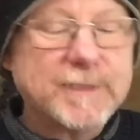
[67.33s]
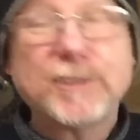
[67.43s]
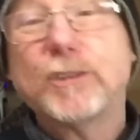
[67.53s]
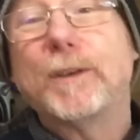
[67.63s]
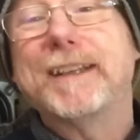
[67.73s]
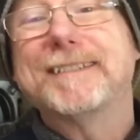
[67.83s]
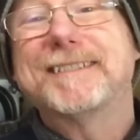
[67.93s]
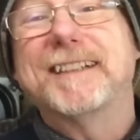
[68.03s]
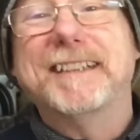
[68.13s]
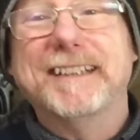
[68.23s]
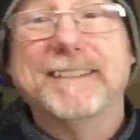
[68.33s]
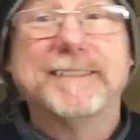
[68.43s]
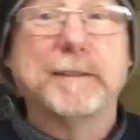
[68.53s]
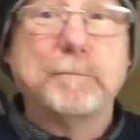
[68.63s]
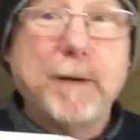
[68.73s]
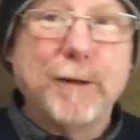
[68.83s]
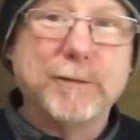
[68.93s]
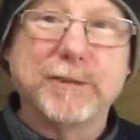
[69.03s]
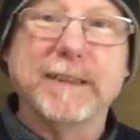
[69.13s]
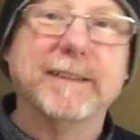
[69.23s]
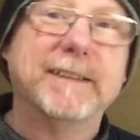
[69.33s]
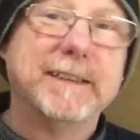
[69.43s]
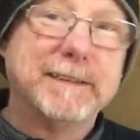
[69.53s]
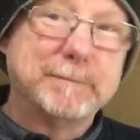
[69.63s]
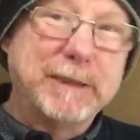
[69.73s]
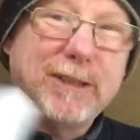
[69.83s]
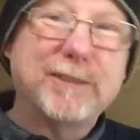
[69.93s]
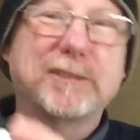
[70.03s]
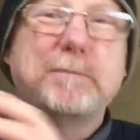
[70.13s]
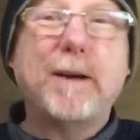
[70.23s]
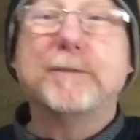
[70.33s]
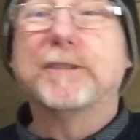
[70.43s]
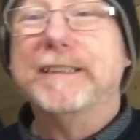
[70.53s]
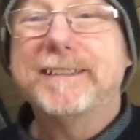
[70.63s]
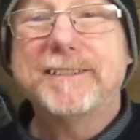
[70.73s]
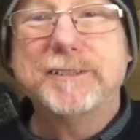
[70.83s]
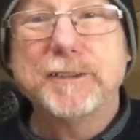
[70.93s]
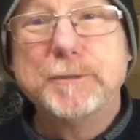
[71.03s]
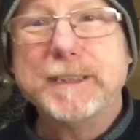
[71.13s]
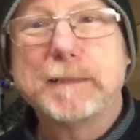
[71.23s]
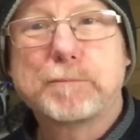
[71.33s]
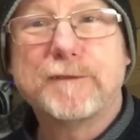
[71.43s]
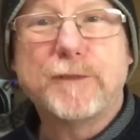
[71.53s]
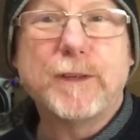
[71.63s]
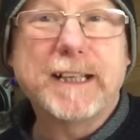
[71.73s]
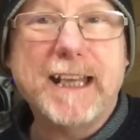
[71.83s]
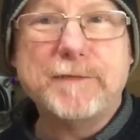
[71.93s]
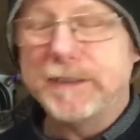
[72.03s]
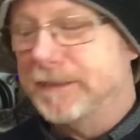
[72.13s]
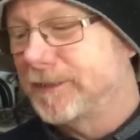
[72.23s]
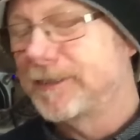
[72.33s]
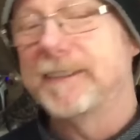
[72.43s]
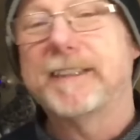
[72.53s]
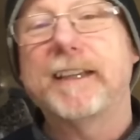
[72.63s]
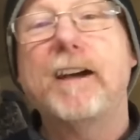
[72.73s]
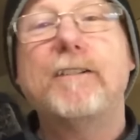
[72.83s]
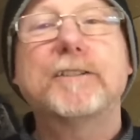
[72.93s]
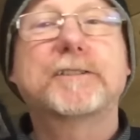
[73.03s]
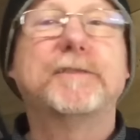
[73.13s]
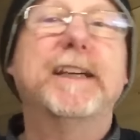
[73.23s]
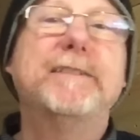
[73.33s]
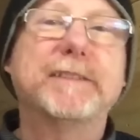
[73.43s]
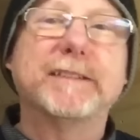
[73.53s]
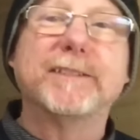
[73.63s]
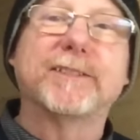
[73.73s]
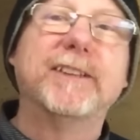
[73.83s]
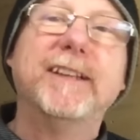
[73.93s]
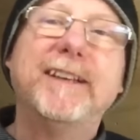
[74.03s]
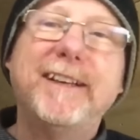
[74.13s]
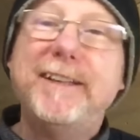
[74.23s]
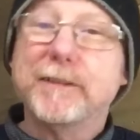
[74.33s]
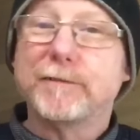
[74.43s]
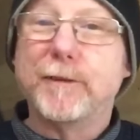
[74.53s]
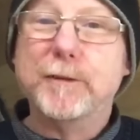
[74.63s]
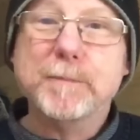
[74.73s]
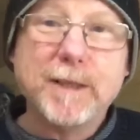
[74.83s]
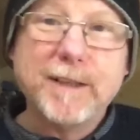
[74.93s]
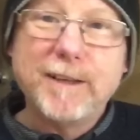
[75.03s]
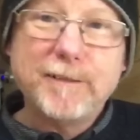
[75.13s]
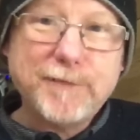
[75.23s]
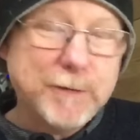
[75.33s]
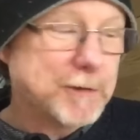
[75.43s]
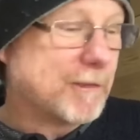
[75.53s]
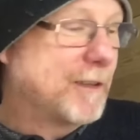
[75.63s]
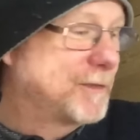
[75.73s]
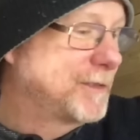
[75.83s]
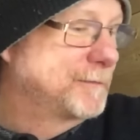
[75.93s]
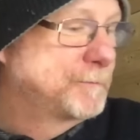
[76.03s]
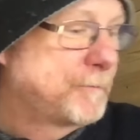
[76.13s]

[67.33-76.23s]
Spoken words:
Sign it and date it, post it. But you can't just post this, you do need to provide evidence, and they ask for evidence in the form of photographs.